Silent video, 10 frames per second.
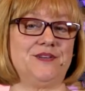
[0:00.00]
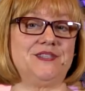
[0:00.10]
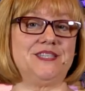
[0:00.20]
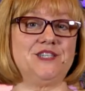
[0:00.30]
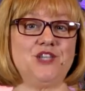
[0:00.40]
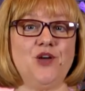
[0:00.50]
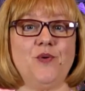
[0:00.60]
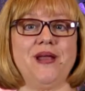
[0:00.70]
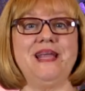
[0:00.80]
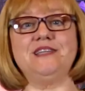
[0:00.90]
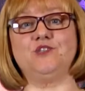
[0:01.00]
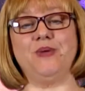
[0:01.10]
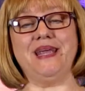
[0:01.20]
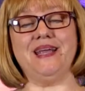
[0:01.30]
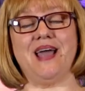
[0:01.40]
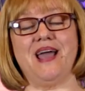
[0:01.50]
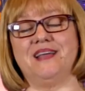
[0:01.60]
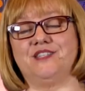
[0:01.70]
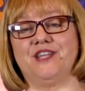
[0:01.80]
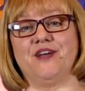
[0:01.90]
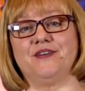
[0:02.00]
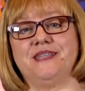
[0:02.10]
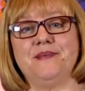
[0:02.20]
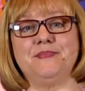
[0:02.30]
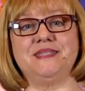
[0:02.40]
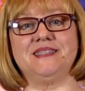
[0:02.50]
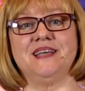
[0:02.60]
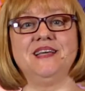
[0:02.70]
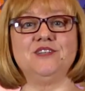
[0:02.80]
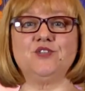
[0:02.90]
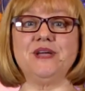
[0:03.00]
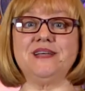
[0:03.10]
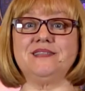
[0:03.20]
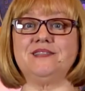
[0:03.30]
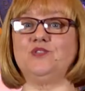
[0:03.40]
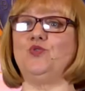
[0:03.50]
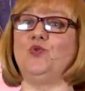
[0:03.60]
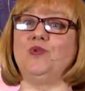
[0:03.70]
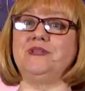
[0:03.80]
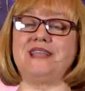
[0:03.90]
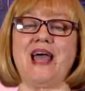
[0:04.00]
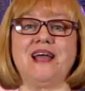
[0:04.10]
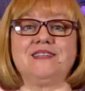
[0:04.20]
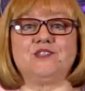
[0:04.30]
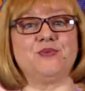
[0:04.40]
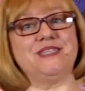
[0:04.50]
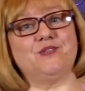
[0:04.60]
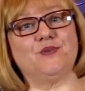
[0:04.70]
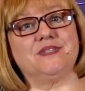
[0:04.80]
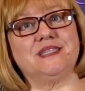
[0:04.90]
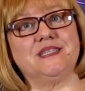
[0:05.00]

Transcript: the show where each week I share tips, tricks, tools, hacks, resources,